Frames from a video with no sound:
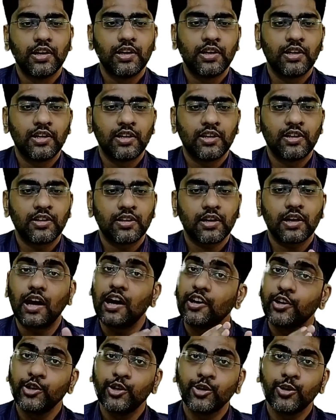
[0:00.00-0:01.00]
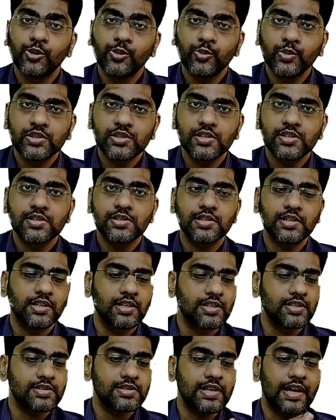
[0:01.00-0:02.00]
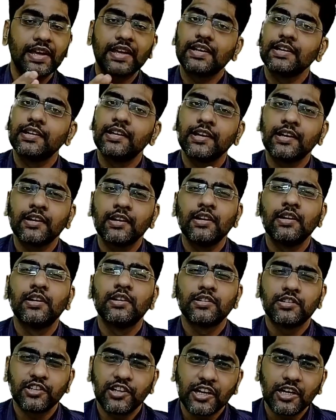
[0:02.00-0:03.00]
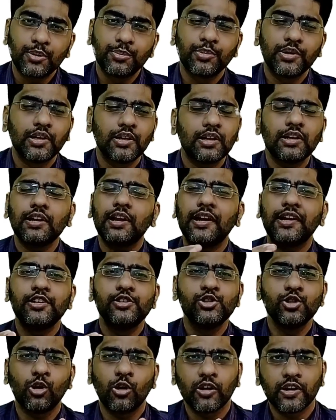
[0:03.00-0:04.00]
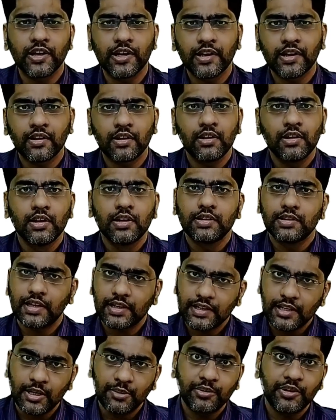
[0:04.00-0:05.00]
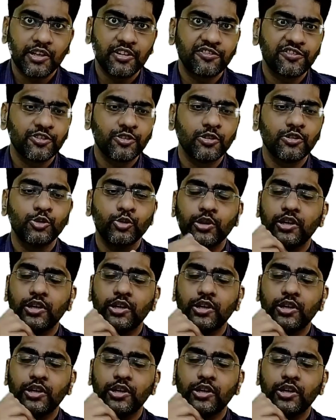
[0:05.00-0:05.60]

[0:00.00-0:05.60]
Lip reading: Cardio, which is cycling, treadmill, light jogging, that can be helpful.